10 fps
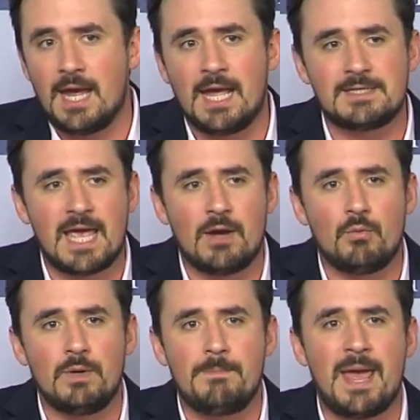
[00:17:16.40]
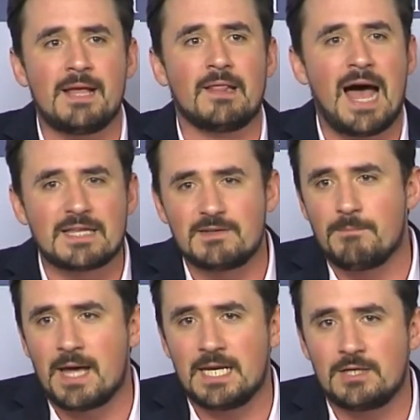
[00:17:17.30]
It's a we pay lots of
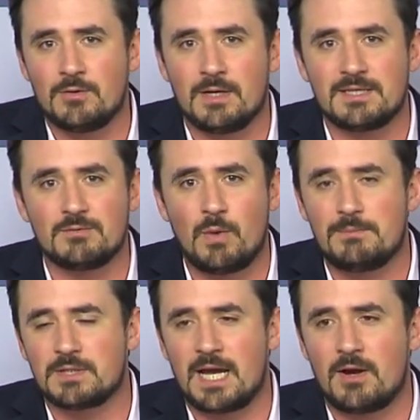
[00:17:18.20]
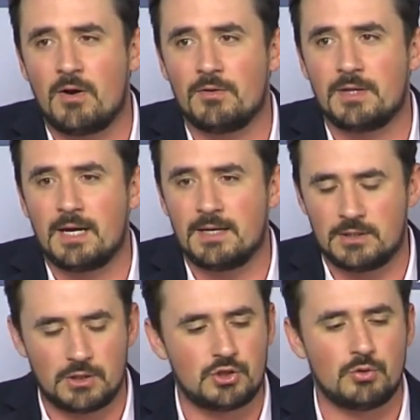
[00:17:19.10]
money to a website called uh,
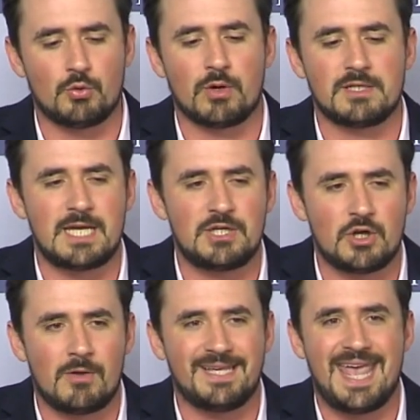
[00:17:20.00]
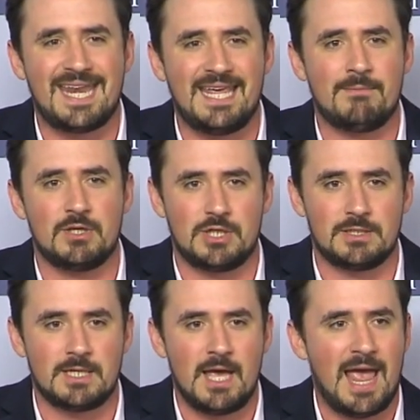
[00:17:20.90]
to, to an organization called Getty
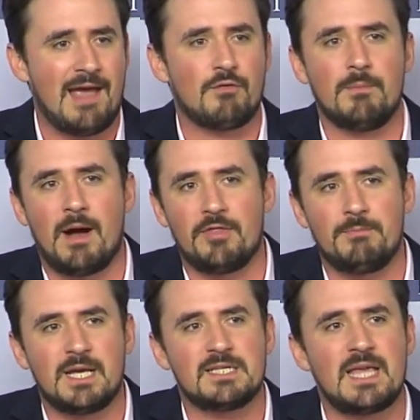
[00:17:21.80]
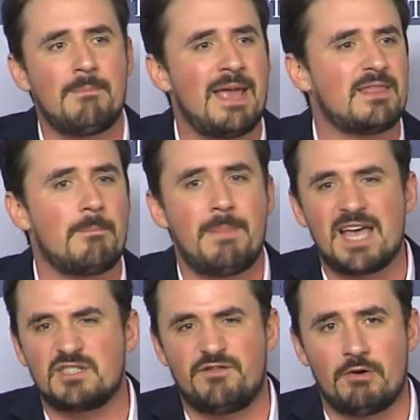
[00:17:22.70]
Images every month because they make the
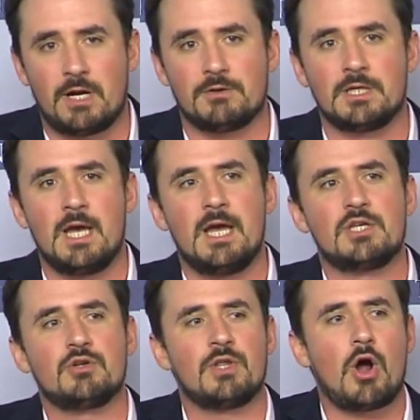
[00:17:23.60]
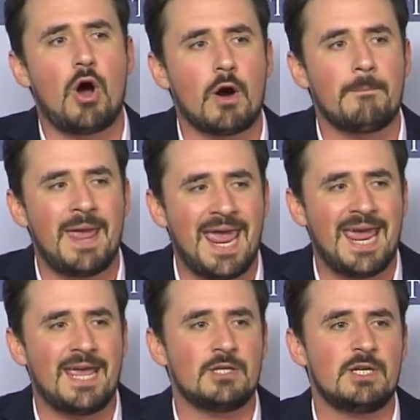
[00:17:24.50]
best photos. So that our
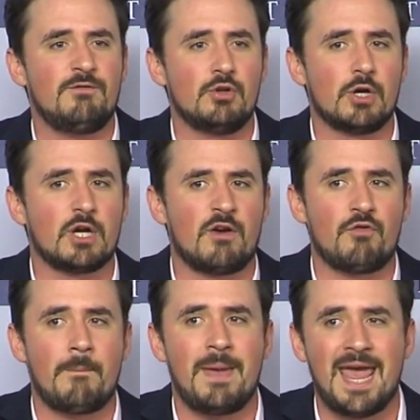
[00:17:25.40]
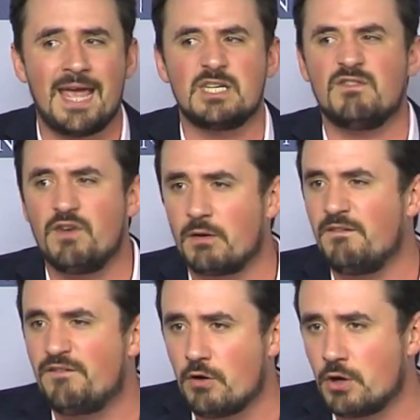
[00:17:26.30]
page, if you look at our front page, is very
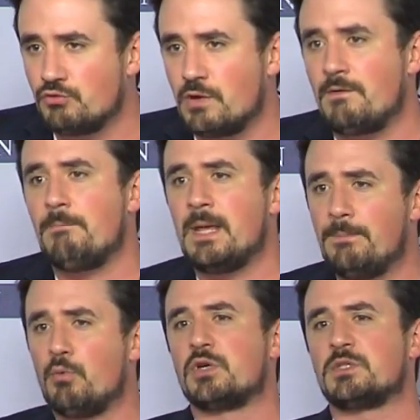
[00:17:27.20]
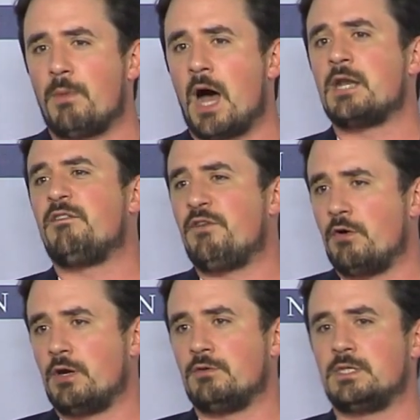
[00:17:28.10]
photo driven. People respond to
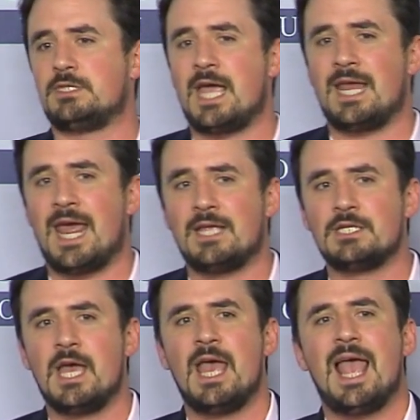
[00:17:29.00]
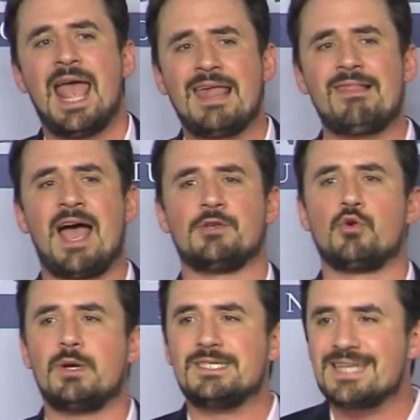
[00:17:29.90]
photos this day and age. Headlines are
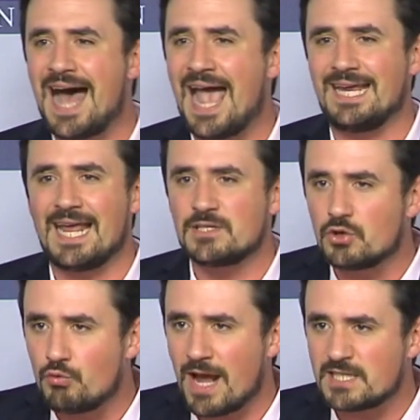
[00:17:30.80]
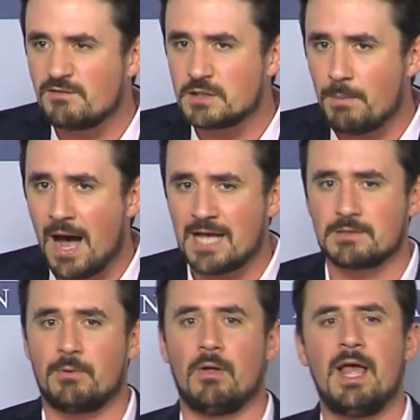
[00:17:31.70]
always tight, as aggressive as
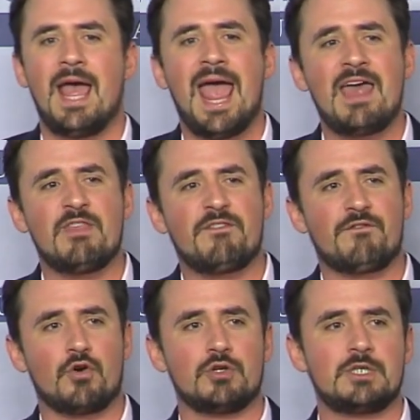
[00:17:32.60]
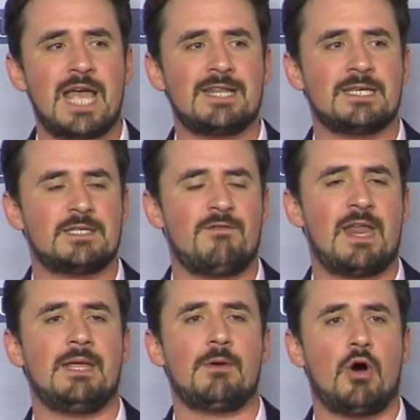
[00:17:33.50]
possible. And the first sentence of
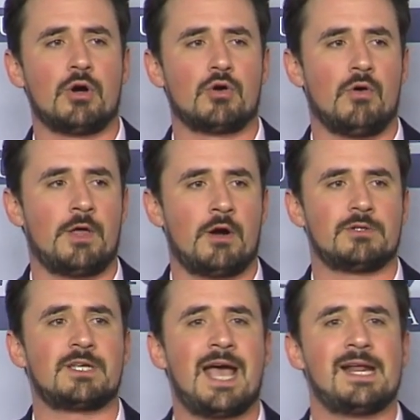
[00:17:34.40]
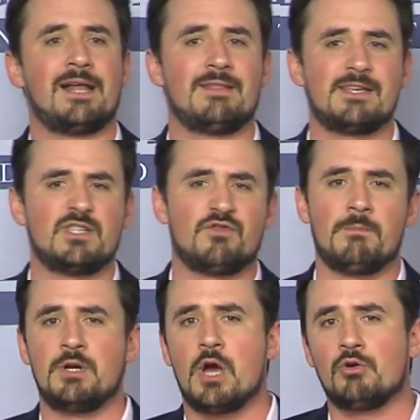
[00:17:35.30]
any article on our site, unless it's from
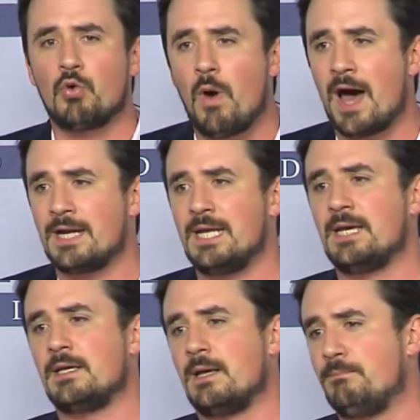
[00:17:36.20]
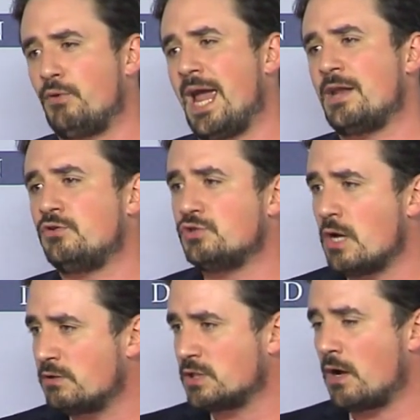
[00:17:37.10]
a known quantity, a, a brand who's
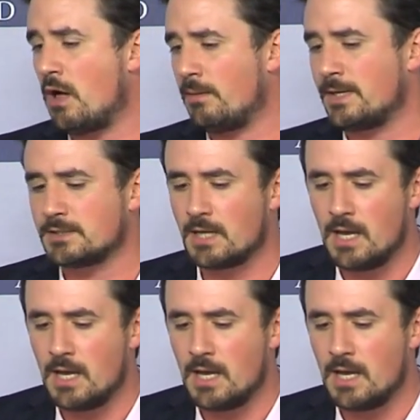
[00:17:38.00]
known as a columnist,